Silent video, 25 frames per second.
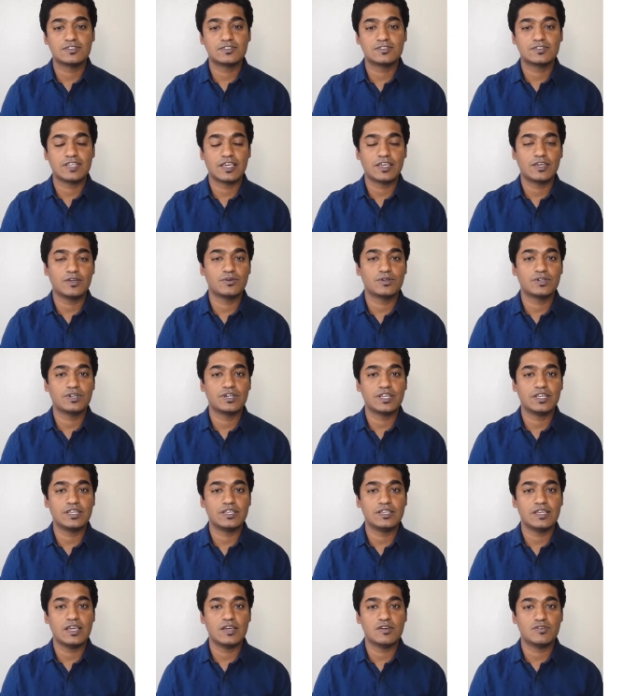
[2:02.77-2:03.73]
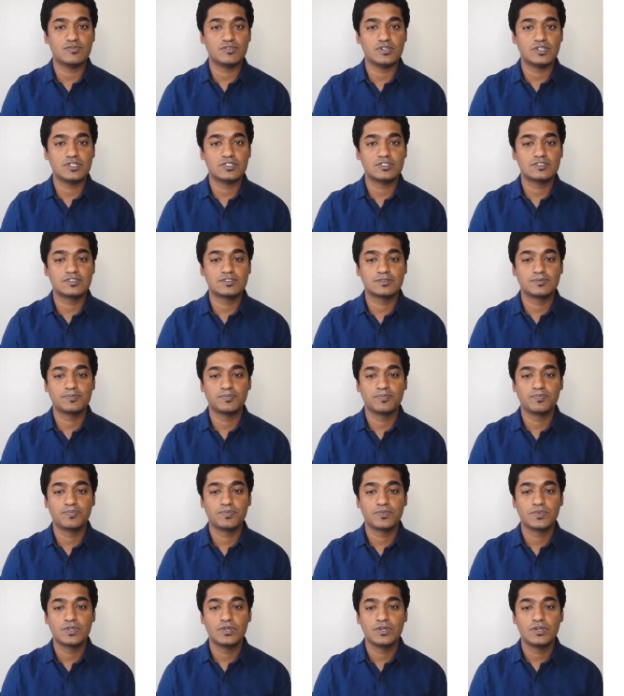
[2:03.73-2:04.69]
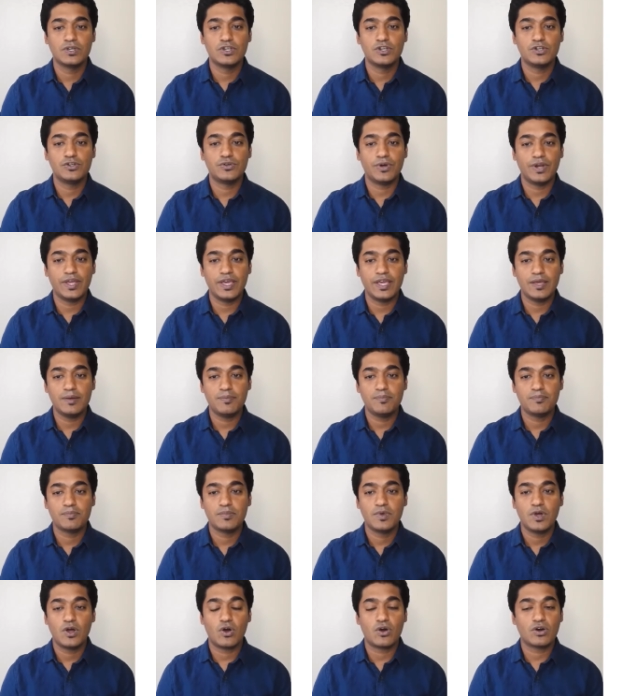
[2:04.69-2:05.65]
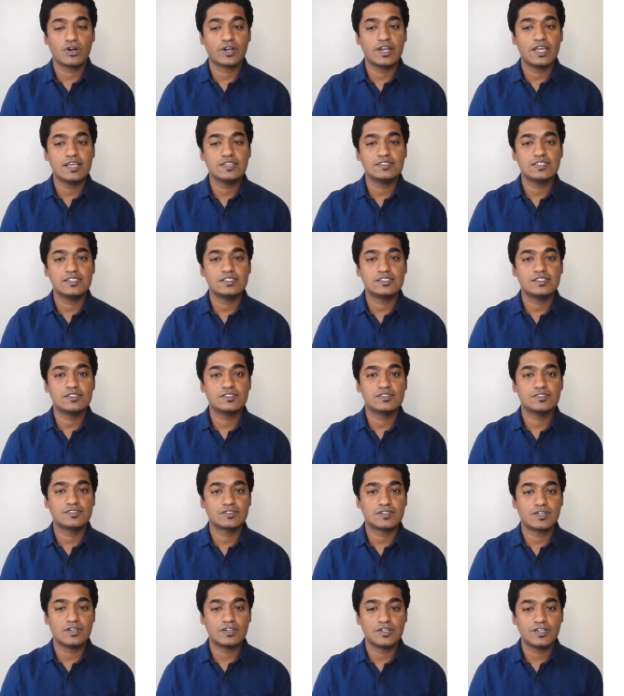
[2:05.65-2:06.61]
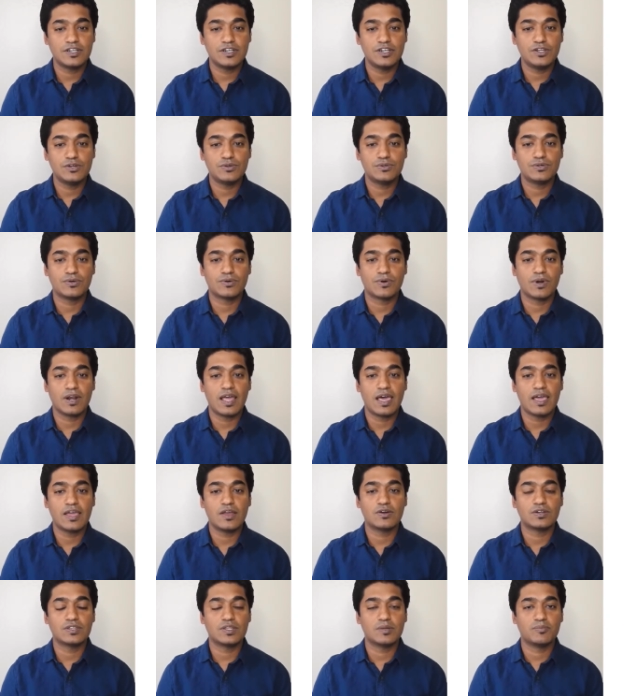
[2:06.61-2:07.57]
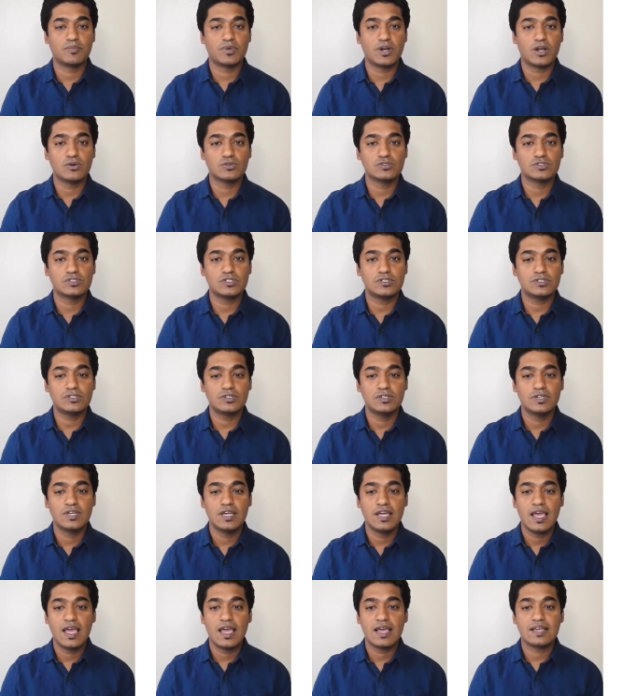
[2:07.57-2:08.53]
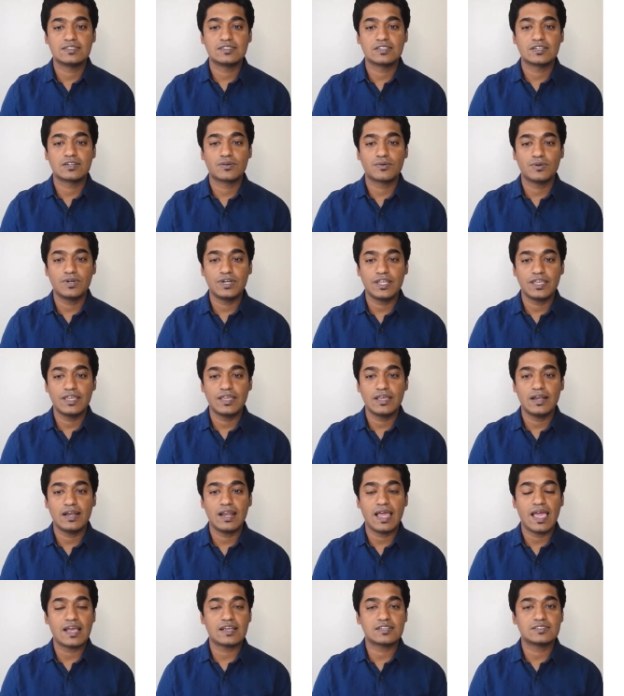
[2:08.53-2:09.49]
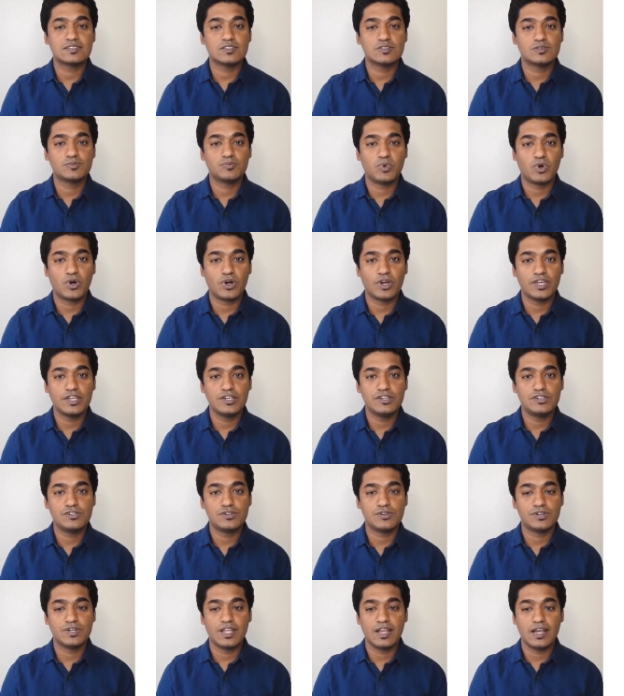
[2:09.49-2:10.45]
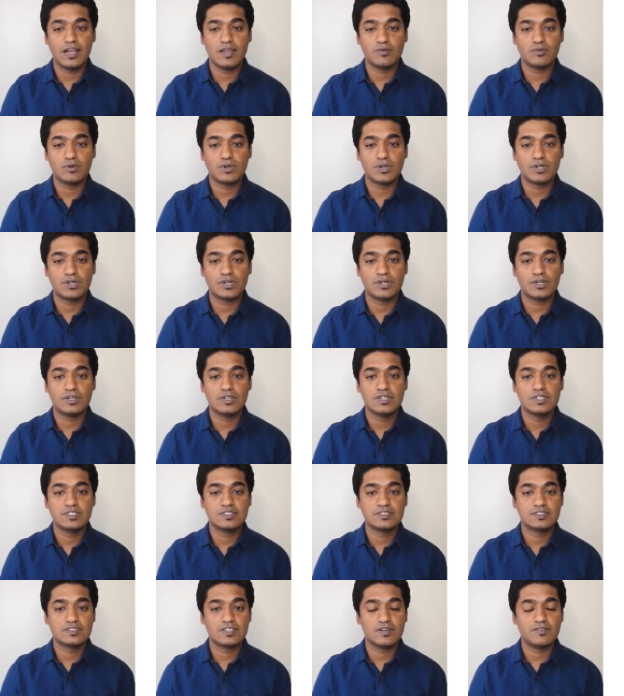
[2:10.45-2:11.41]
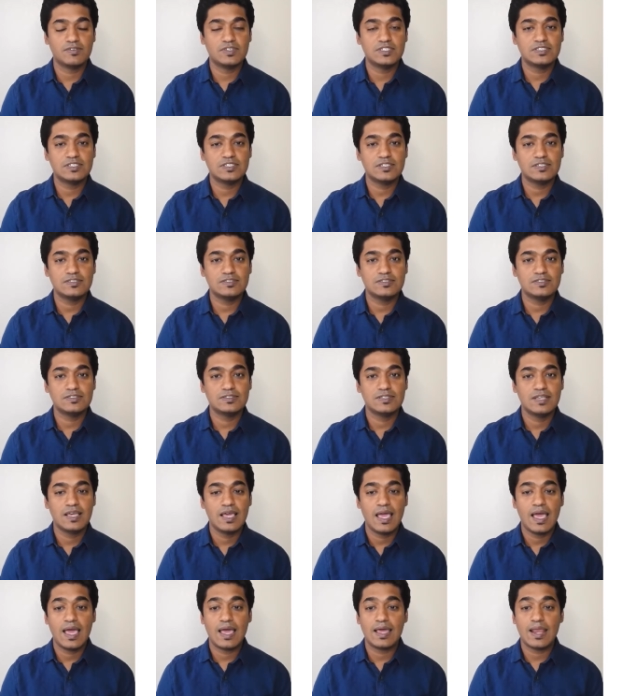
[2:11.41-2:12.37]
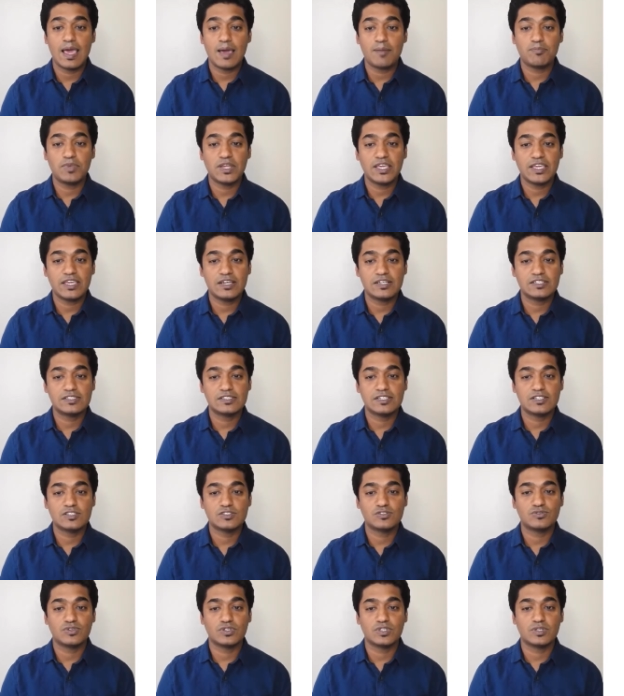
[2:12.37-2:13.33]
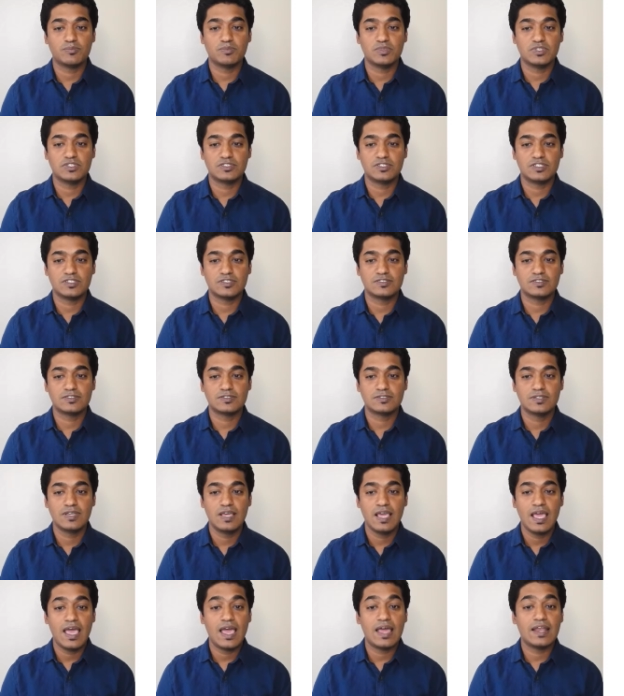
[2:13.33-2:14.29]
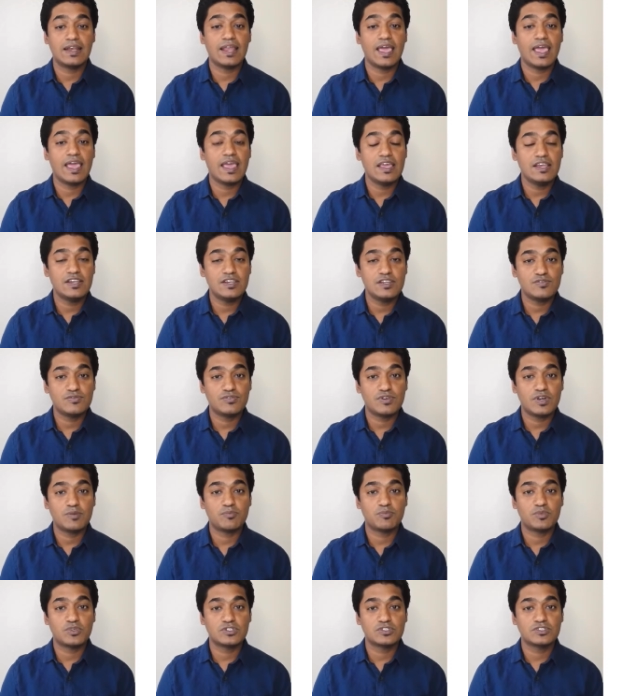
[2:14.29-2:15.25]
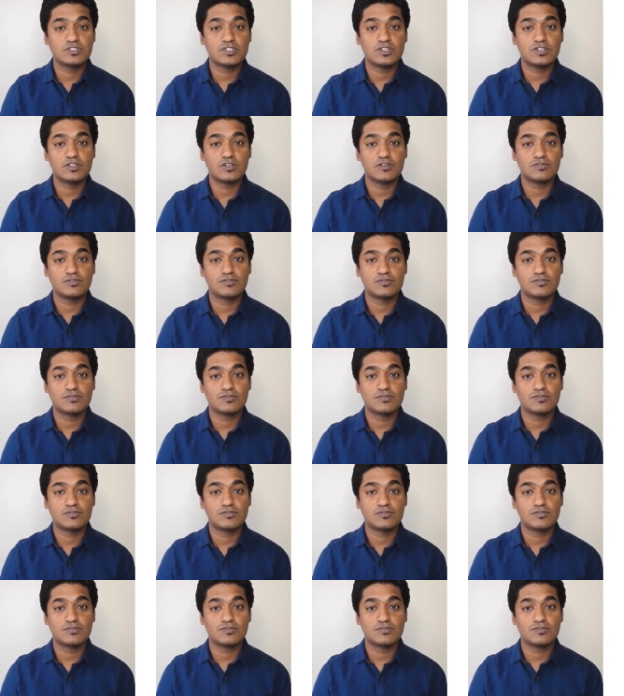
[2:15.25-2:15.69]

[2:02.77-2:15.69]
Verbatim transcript: security efforts. Today, organizations continue to rely on the browser as a critical access point to deliver services and applications for the business. And 85% of